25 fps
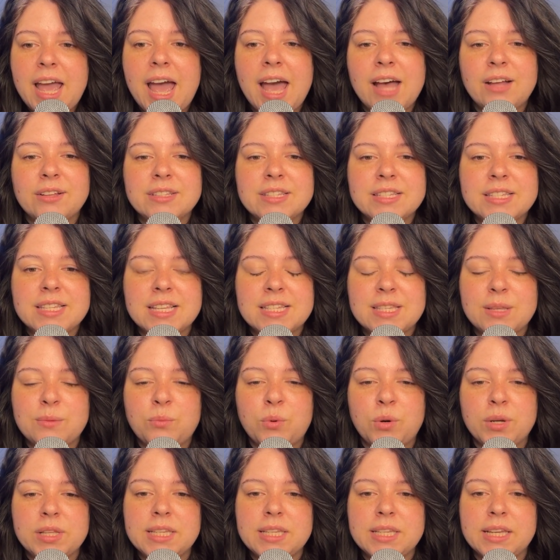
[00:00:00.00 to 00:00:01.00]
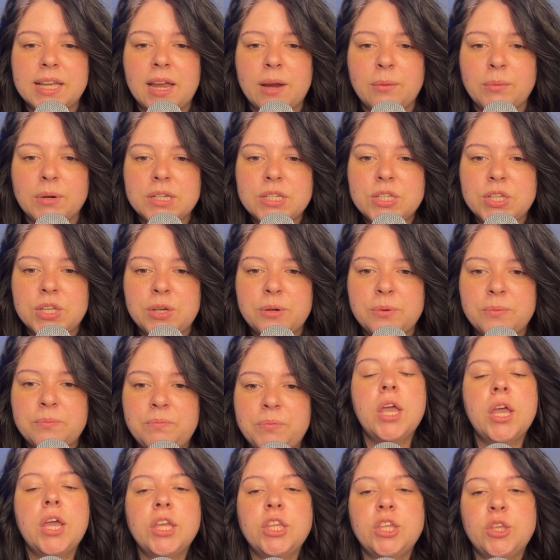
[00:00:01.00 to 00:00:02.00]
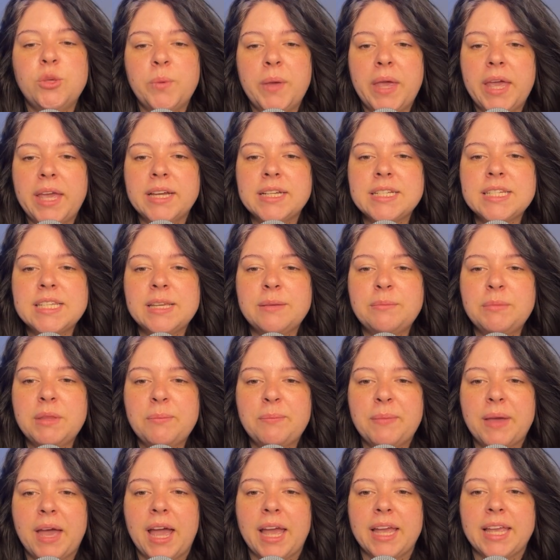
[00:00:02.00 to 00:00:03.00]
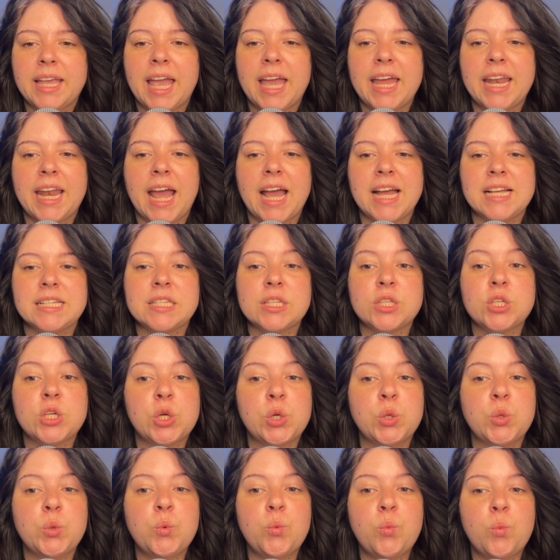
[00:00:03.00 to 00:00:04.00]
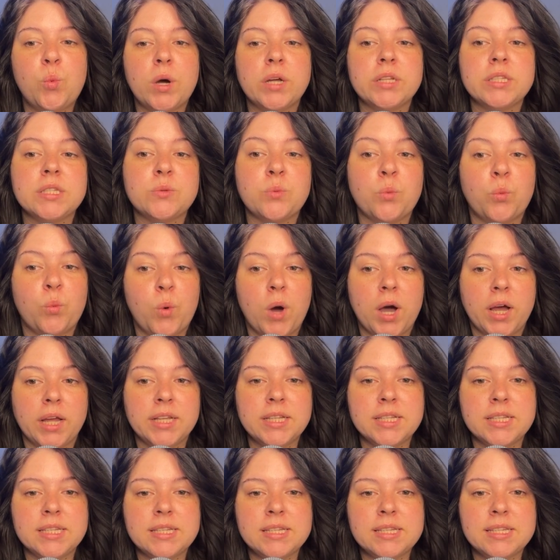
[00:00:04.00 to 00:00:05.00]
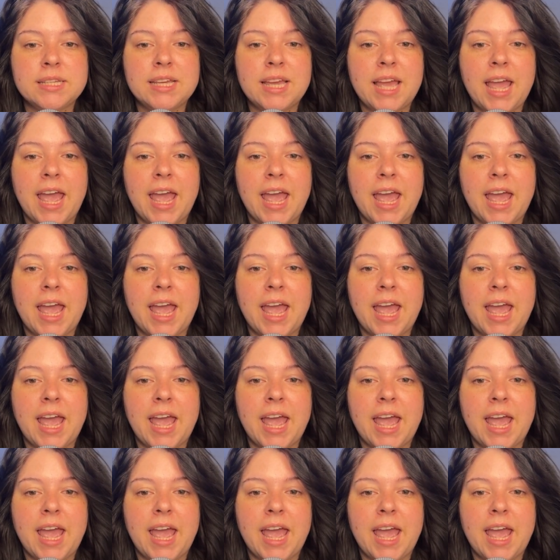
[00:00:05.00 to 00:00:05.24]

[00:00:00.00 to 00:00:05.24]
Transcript: Elton says and points the camera to you. You hand him the bag and ask who wants what,